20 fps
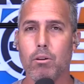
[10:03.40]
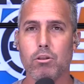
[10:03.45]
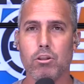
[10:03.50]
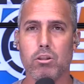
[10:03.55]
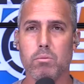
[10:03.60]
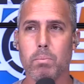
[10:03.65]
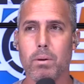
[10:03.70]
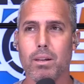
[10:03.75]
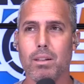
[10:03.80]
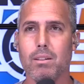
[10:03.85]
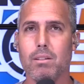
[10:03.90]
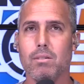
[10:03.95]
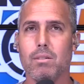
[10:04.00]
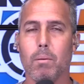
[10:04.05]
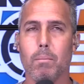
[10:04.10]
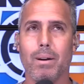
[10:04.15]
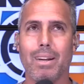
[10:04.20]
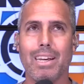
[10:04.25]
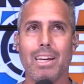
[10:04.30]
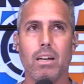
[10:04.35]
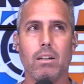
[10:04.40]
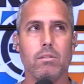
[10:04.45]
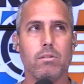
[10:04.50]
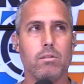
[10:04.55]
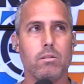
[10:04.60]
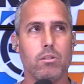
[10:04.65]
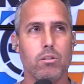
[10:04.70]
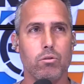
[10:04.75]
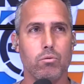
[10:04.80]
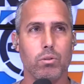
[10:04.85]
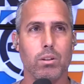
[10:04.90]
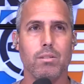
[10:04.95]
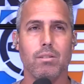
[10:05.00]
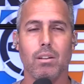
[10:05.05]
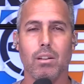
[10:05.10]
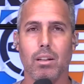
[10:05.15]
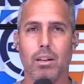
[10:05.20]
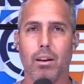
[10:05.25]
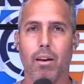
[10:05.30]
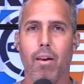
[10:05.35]
I was just speaking to somebody else just
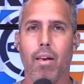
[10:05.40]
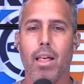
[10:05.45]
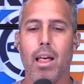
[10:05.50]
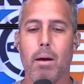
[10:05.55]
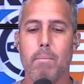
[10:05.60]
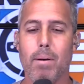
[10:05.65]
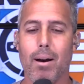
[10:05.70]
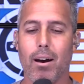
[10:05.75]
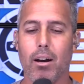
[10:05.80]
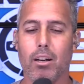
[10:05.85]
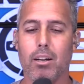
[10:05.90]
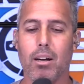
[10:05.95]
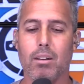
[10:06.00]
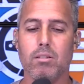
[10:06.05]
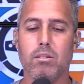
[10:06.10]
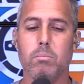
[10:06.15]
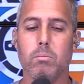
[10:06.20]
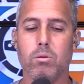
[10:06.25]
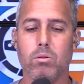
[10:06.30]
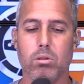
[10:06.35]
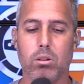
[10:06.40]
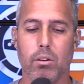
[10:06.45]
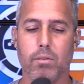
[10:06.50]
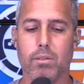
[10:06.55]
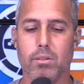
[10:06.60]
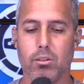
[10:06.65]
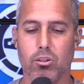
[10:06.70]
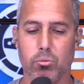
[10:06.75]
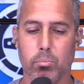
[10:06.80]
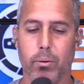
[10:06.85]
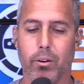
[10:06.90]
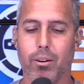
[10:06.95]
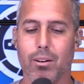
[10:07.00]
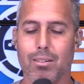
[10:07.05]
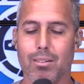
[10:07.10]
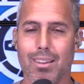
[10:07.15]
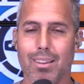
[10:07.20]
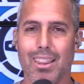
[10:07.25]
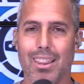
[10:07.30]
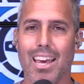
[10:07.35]
recently about a customer service
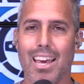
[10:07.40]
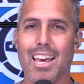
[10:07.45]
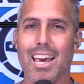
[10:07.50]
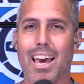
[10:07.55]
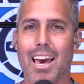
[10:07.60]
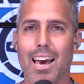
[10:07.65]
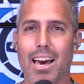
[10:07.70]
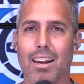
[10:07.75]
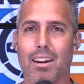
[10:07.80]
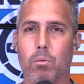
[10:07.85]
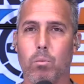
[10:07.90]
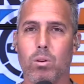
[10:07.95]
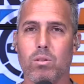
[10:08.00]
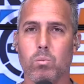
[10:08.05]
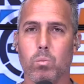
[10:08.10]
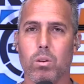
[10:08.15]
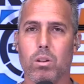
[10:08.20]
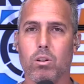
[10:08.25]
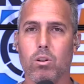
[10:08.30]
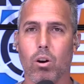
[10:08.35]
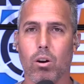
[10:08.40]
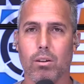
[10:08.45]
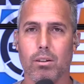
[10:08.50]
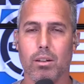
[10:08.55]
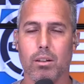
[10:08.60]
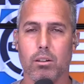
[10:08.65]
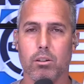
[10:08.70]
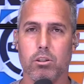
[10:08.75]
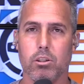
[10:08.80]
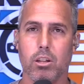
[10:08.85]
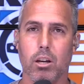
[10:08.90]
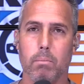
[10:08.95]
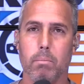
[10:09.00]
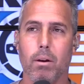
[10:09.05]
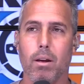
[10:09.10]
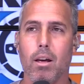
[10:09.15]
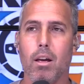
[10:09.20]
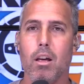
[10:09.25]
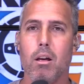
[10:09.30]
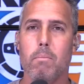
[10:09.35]
experience that they had. It wasn't with a car dealership,
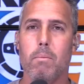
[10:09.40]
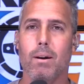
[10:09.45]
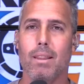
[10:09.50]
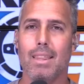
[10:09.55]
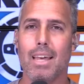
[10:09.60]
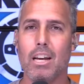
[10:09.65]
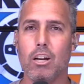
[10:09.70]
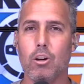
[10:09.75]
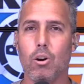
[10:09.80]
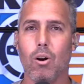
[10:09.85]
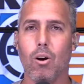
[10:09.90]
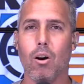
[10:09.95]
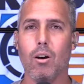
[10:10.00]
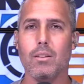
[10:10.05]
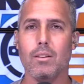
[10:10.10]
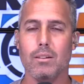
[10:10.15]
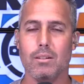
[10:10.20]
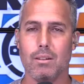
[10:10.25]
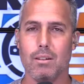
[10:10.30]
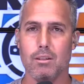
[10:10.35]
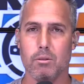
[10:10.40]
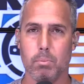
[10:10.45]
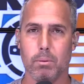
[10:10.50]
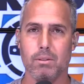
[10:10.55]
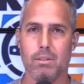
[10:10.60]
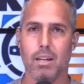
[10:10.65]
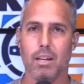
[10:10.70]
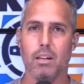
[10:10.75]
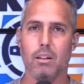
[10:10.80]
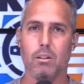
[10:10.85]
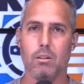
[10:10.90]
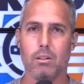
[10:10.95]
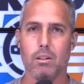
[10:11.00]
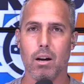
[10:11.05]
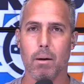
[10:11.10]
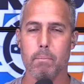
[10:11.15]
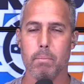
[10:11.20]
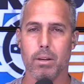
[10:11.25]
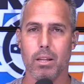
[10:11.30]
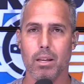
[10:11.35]
but they called this particular
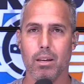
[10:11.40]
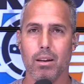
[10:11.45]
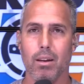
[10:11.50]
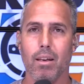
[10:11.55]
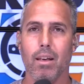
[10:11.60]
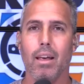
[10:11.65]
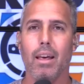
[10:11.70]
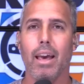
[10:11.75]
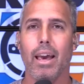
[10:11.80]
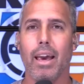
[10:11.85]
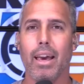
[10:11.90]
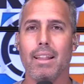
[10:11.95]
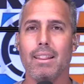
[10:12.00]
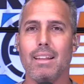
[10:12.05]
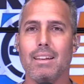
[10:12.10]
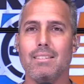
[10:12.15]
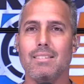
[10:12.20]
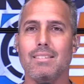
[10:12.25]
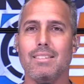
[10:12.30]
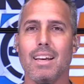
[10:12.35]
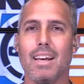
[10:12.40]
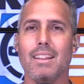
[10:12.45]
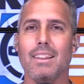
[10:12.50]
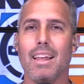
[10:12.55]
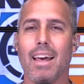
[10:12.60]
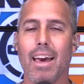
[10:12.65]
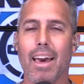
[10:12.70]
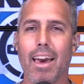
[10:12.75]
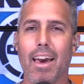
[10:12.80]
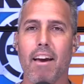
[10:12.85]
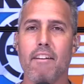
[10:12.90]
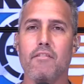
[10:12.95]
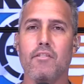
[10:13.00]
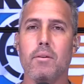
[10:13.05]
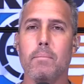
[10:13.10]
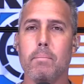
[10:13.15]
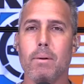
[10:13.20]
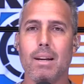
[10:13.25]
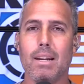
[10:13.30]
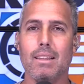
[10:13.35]
company and they said that
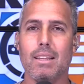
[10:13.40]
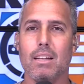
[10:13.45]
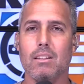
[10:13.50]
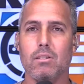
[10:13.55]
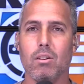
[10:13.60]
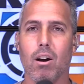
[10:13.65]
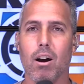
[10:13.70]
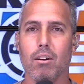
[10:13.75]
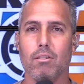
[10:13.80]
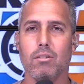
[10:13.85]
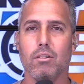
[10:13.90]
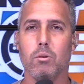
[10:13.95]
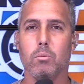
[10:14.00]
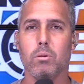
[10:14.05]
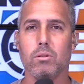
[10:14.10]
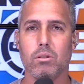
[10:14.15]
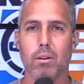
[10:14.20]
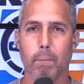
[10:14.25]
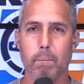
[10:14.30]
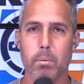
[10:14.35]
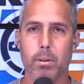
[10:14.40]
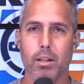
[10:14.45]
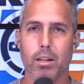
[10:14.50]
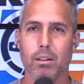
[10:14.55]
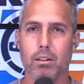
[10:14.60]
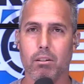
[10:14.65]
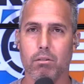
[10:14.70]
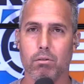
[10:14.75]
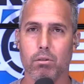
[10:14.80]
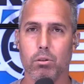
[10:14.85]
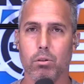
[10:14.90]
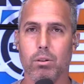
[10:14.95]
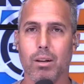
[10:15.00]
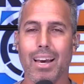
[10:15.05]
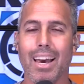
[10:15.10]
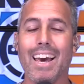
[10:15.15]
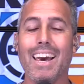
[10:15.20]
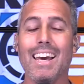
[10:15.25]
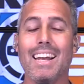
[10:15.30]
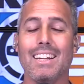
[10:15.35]
everybody they talked to was completely rude.
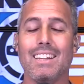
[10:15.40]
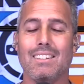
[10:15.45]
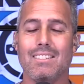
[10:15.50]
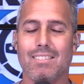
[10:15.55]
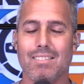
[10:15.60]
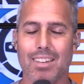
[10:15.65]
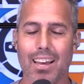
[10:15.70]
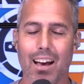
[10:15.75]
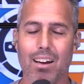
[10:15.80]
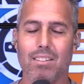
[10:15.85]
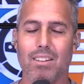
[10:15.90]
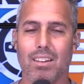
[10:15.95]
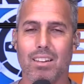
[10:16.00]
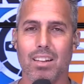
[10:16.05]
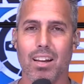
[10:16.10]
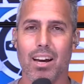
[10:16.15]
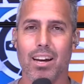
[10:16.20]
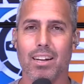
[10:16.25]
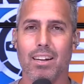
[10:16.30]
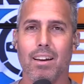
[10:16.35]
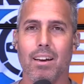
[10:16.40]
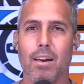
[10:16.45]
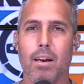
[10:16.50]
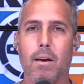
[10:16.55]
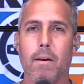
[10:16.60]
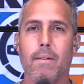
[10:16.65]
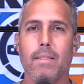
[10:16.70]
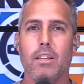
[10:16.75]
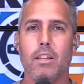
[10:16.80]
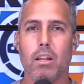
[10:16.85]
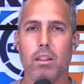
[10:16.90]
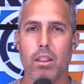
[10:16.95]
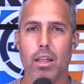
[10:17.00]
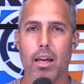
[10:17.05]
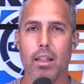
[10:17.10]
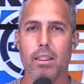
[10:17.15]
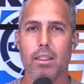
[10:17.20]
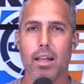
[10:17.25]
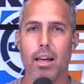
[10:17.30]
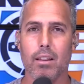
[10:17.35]
And it sounded like
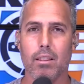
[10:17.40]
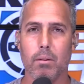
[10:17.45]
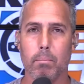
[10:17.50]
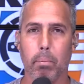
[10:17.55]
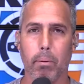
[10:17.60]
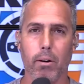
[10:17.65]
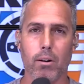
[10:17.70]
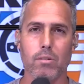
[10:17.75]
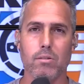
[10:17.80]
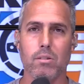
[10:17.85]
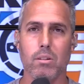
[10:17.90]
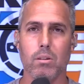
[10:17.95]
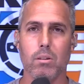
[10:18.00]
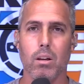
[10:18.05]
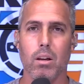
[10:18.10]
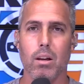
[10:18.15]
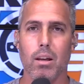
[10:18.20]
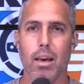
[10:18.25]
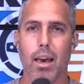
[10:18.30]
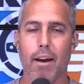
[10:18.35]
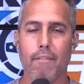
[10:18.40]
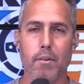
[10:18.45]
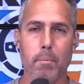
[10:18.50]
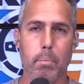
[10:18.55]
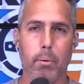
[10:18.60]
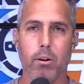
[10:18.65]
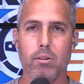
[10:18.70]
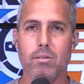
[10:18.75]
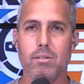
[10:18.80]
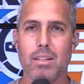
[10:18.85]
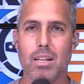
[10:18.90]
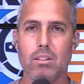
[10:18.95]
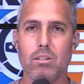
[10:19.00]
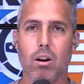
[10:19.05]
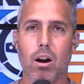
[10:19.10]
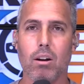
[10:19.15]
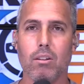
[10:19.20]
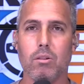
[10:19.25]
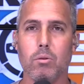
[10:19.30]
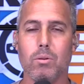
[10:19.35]
that the person, every person they
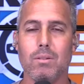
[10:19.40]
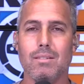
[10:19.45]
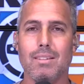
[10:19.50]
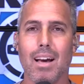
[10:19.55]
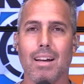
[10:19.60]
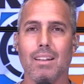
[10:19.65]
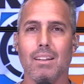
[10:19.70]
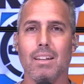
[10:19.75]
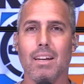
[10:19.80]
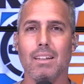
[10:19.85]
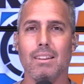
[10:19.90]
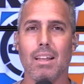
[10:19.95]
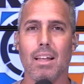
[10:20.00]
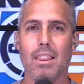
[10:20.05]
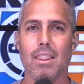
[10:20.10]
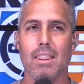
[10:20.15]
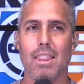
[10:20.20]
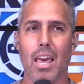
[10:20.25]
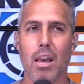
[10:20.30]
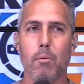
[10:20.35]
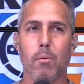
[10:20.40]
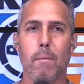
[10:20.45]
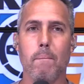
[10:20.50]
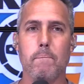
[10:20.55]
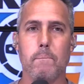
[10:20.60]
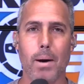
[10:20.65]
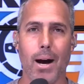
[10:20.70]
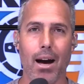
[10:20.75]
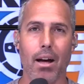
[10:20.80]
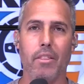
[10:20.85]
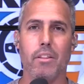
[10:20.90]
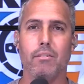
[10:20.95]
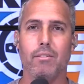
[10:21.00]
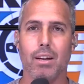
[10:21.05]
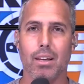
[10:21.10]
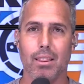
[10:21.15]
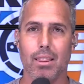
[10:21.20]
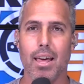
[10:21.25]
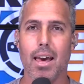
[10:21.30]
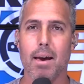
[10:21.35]
talked to, it sounded like that they were
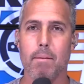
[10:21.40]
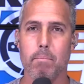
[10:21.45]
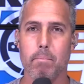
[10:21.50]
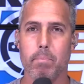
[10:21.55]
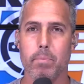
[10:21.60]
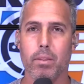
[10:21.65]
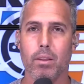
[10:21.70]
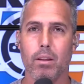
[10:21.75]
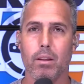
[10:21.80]
bothering them.